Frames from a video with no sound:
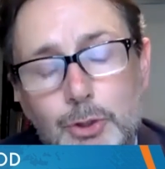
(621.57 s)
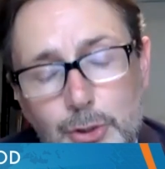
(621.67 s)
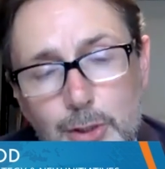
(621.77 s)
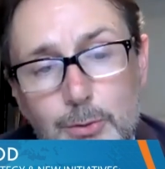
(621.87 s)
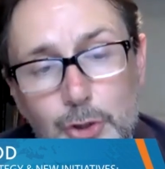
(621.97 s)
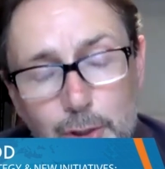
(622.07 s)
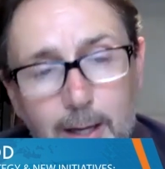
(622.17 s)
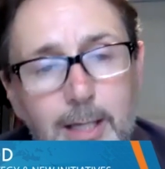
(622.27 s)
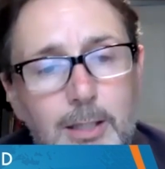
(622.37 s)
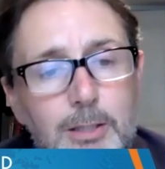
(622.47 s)
to
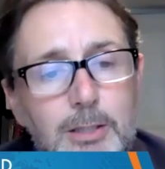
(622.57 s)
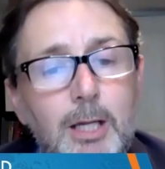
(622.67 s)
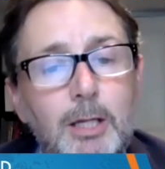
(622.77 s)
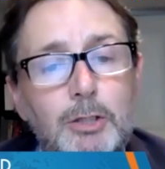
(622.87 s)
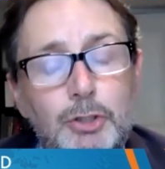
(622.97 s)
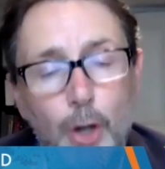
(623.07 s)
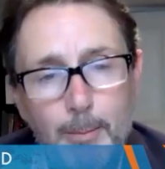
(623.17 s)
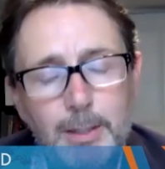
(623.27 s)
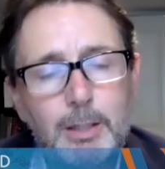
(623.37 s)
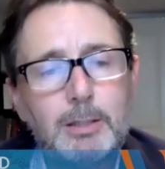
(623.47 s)
China's
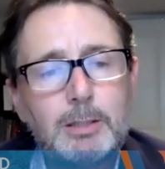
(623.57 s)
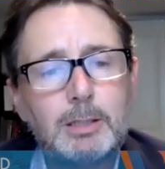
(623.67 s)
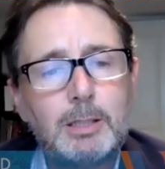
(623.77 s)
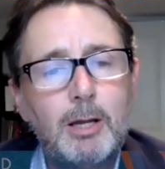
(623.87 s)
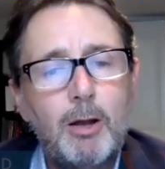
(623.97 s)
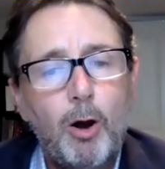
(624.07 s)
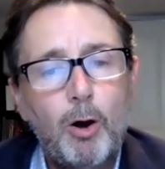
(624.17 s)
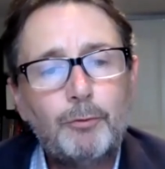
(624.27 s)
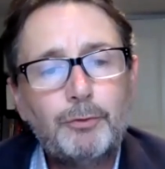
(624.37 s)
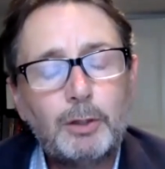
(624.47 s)
dominance
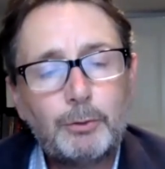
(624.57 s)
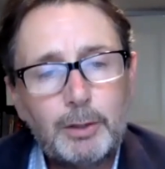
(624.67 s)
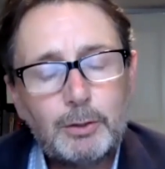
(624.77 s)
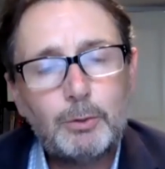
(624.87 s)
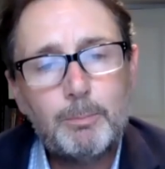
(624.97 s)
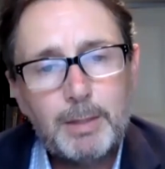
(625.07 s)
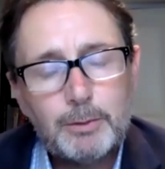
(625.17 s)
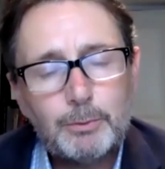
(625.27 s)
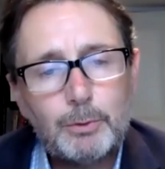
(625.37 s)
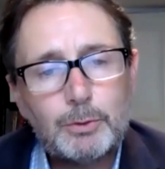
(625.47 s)
of the critical
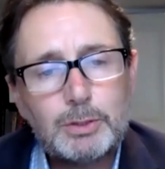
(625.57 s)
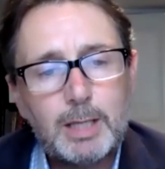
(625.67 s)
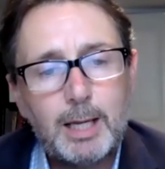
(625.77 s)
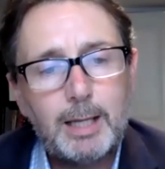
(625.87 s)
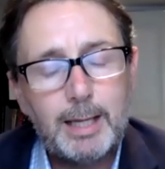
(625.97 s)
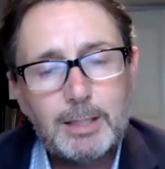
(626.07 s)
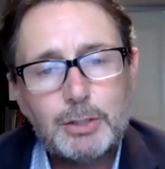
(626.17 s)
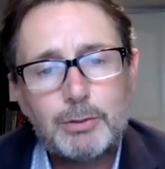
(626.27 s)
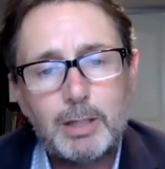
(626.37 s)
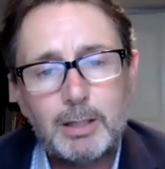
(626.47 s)
minerals
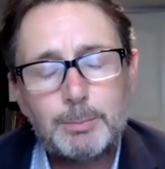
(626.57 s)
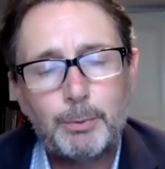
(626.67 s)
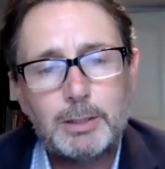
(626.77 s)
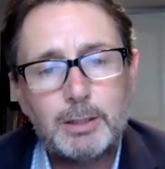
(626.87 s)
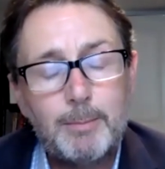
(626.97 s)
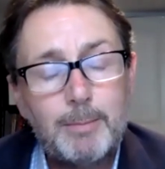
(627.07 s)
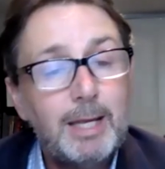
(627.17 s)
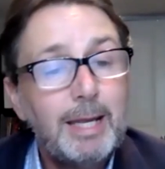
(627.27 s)
industry at this point in time,